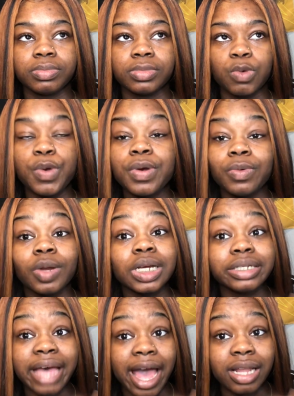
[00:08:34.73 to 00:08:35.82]
we were really
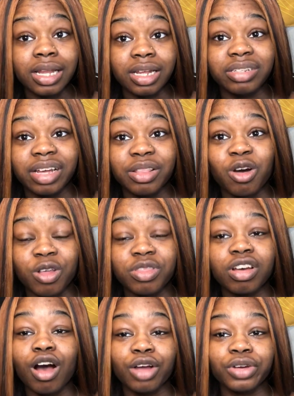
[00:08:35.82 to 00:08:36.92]
tackling each other on the
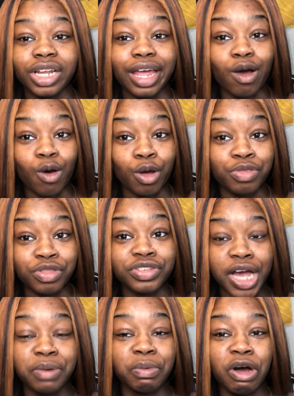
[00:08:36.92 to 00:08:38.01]
concrete, like on the
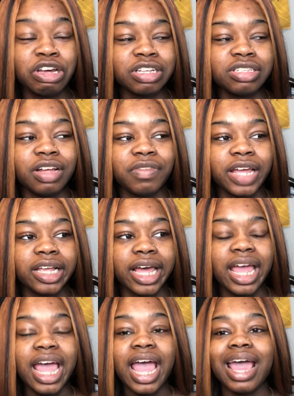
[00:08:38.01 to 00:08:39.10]
sidewalk and stuff like that.
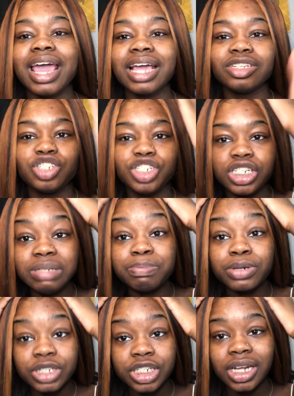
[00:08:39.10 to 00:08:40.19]
And she
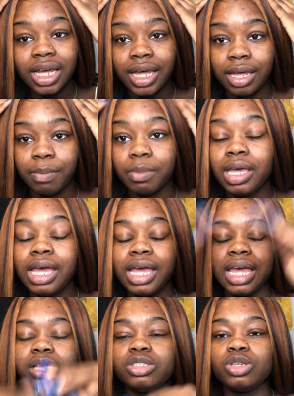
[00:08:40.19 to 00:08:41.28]
pushed him
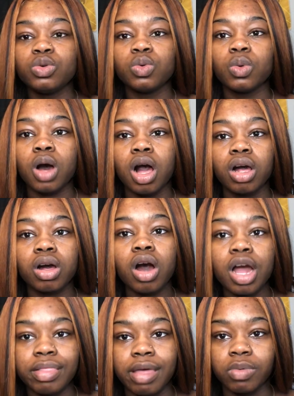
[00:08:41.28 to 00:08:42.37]
into a
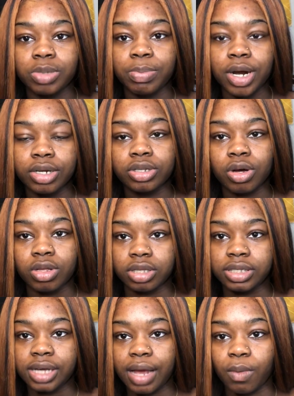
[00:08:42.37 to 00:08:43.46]
car that was parked on the
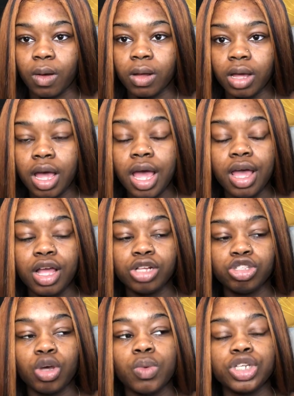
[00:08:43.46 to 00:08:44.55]
sidewalk.
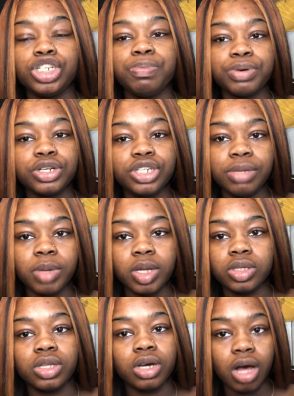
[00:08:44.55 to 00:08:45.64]
So when she pushed him
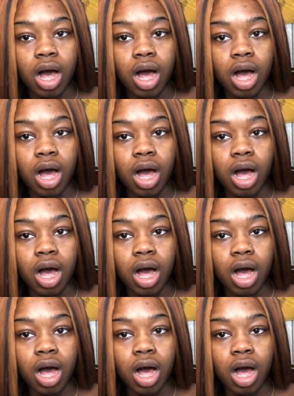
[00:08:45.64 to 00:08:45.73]
into the